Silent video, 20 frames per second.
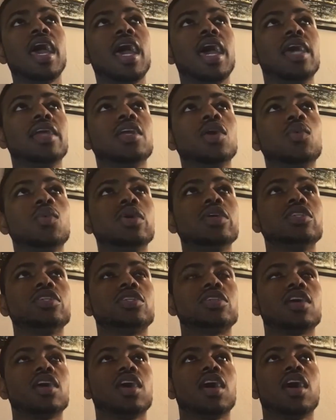and it
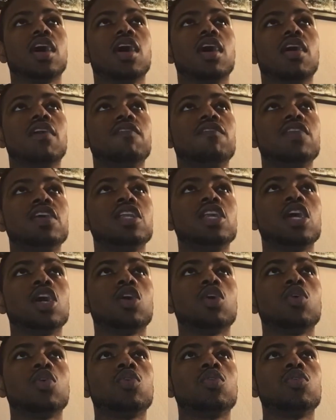was a
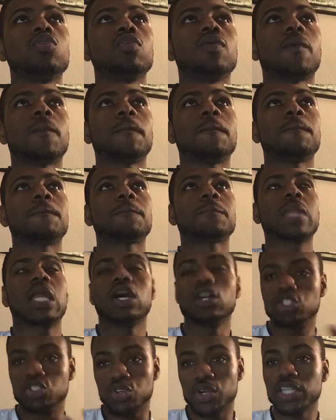video
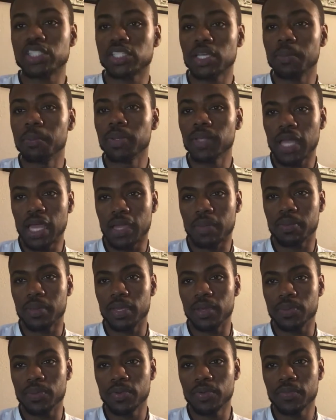addressing black
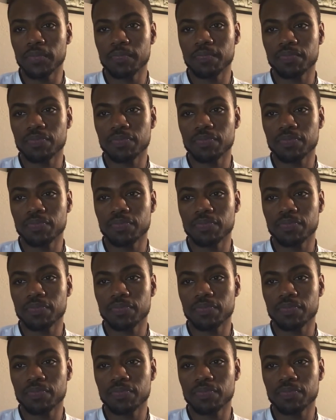people.